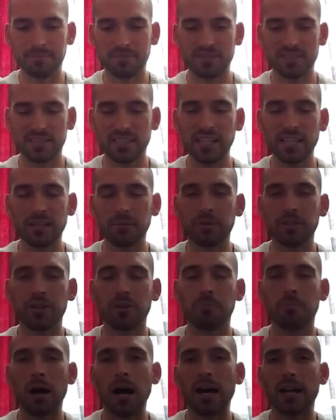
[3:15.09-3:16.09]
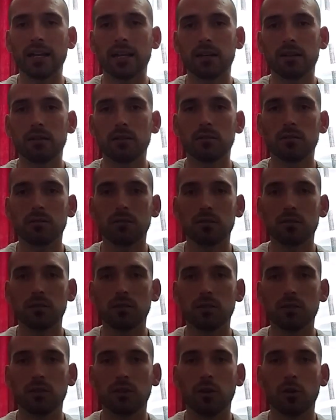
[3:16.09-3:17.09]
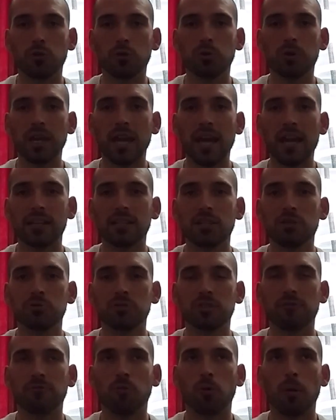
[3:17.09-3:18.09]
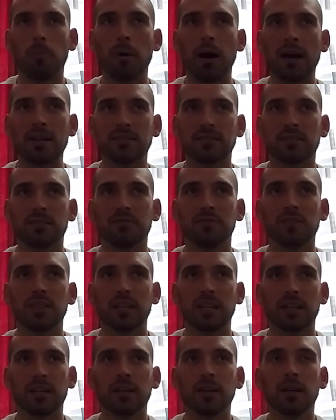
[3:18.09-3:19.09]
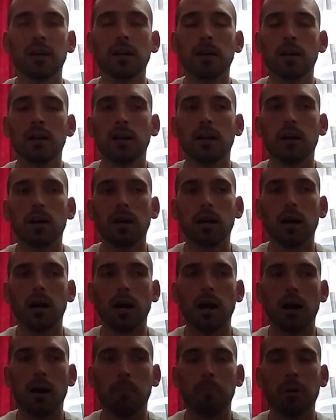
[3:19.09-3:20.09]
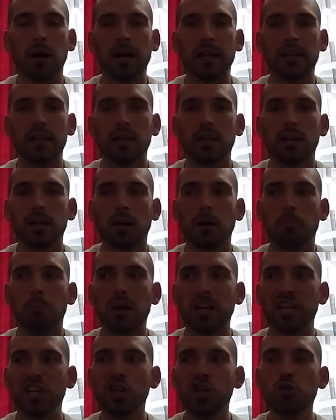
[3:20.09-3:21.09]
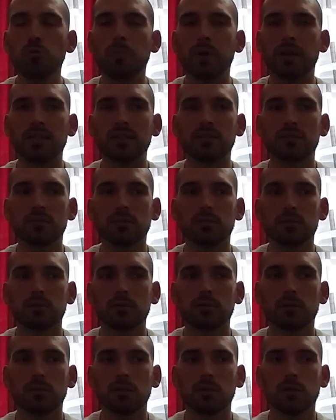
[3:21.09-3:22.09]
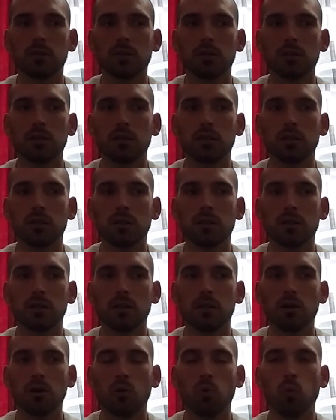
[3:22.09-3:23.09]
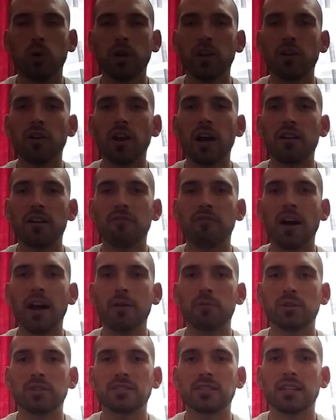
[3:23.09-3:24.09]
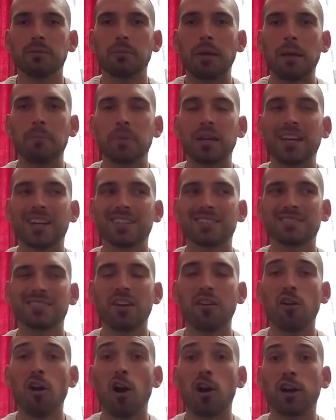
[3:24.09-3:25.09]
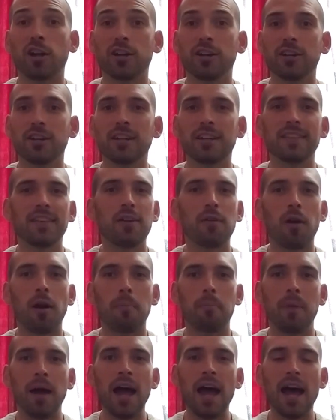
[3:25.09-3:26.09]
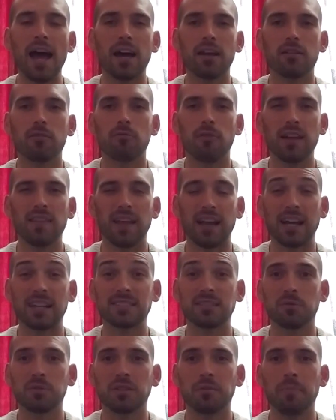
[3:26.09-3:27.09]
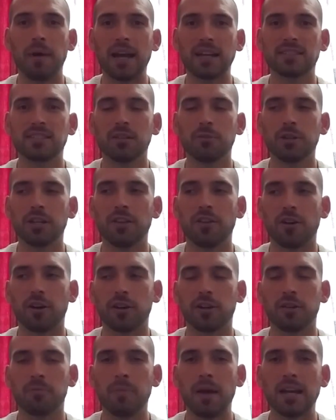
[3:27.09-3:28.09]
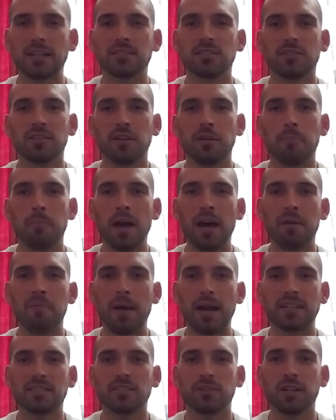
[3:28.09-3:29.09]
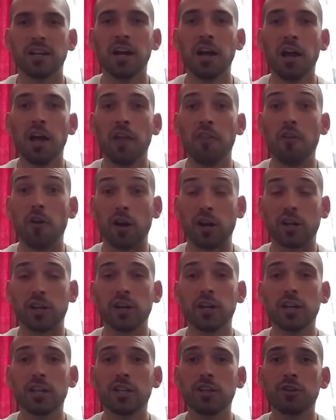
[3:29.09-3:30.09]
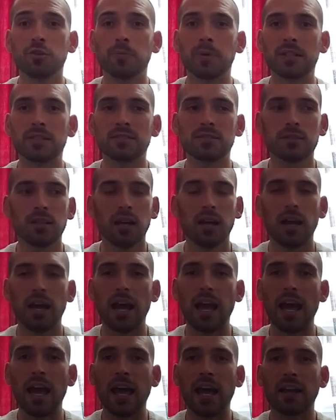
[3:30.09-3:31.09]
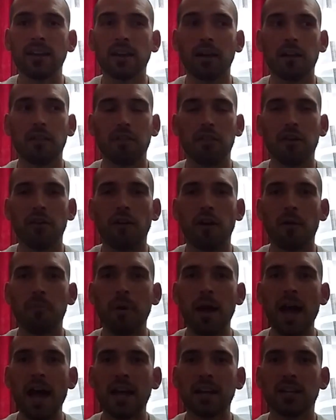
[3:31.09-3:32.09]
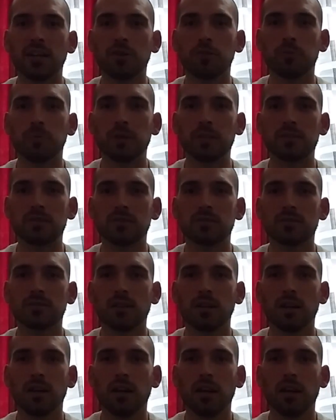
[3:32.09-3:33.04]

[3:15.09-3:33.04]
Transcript: scheme in your body. You know, you can't use it for a positive thing. But humans, we are not a virus. And because there are good and there are bad, right? Like I said, with the bacteria, there are good bacteria, bad bacteria. There are good humans and there are bad humans.